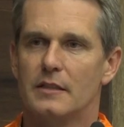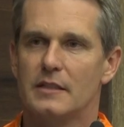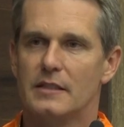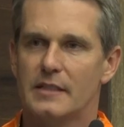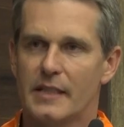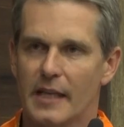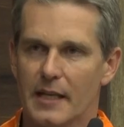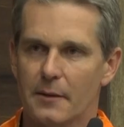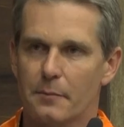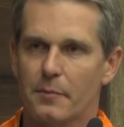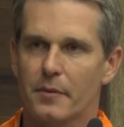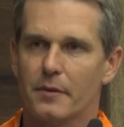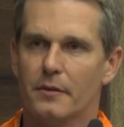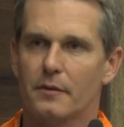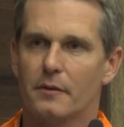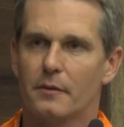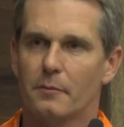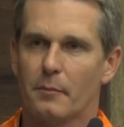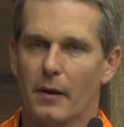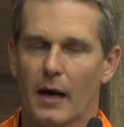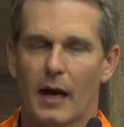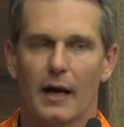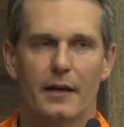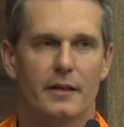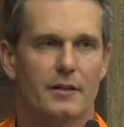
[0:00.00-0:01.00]
deep
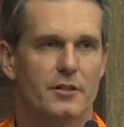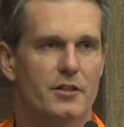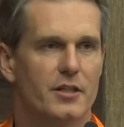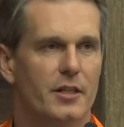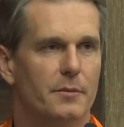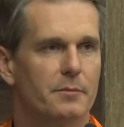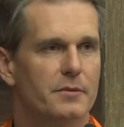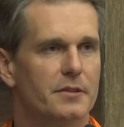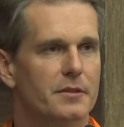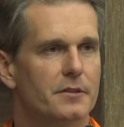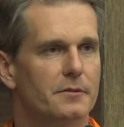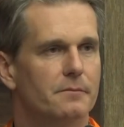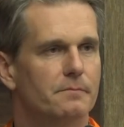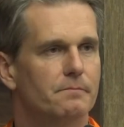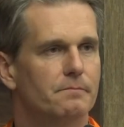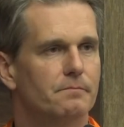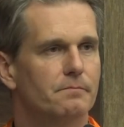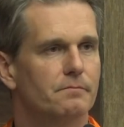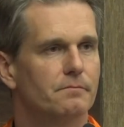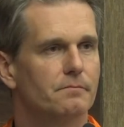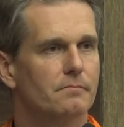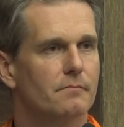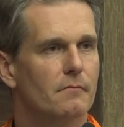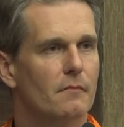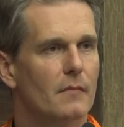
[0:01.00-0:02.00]
partnerships.
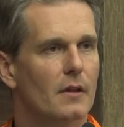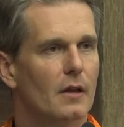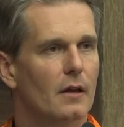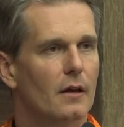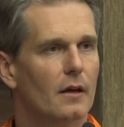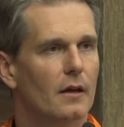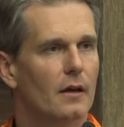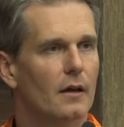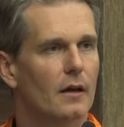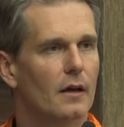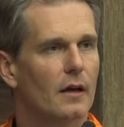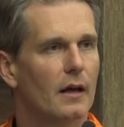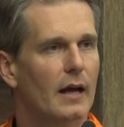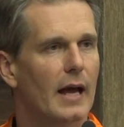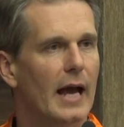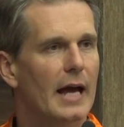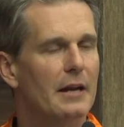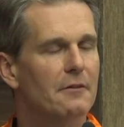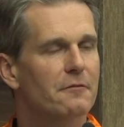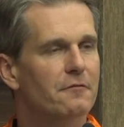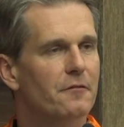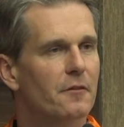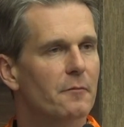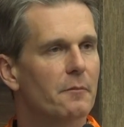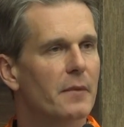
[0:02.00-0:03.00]

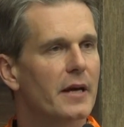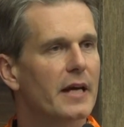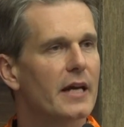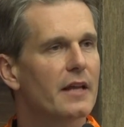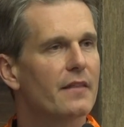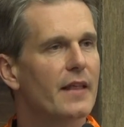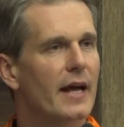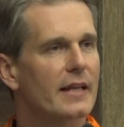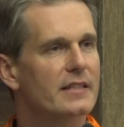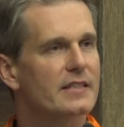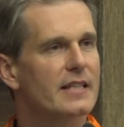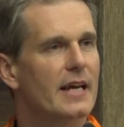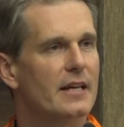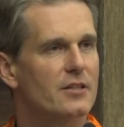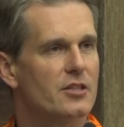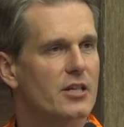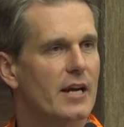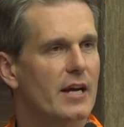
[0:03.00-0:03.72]
And for me, that's our